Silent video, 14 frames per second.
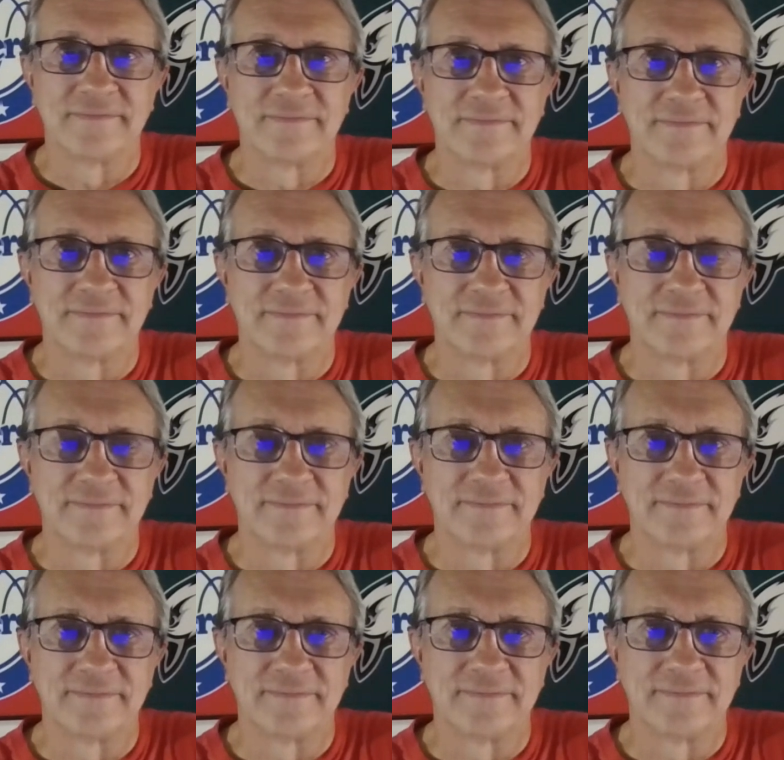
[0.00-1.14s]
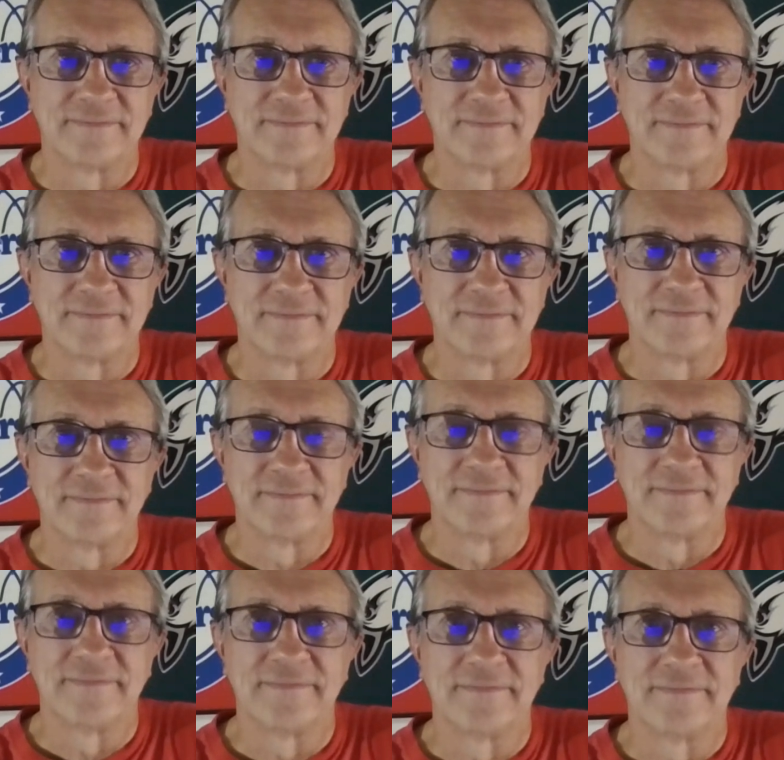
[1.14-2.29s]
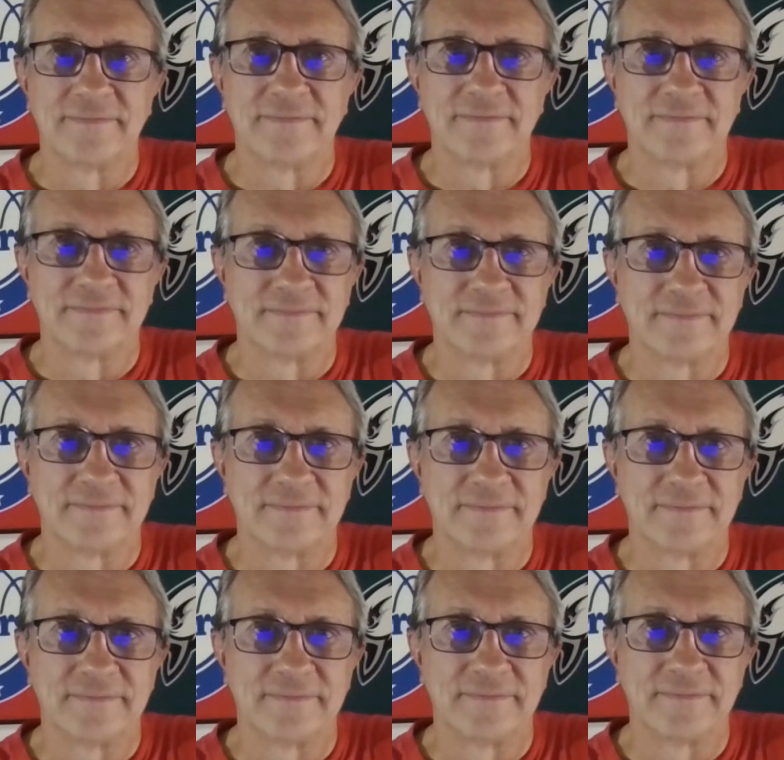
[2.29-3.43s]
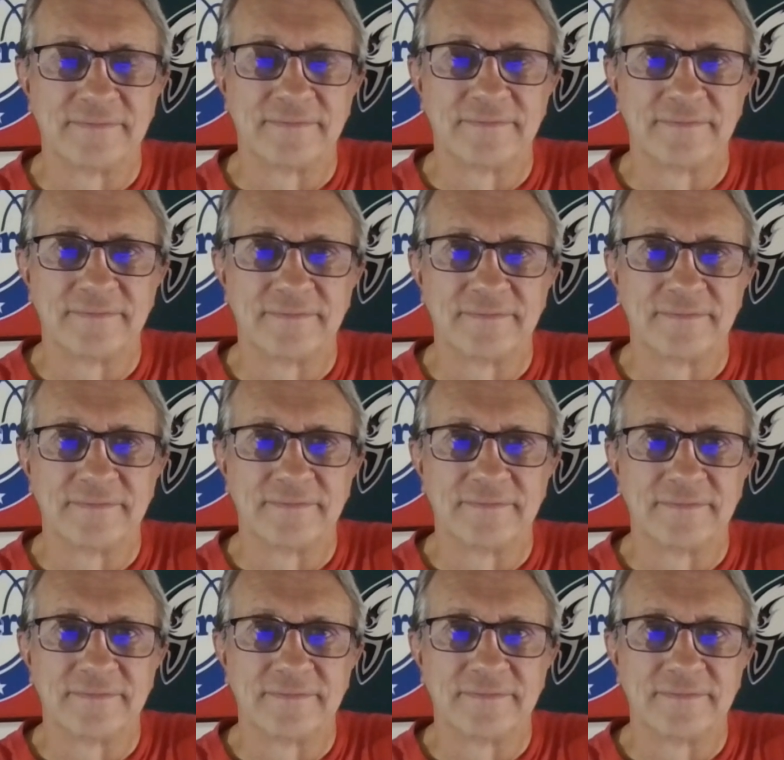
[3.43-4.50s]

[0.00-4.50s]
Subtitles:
[no speech]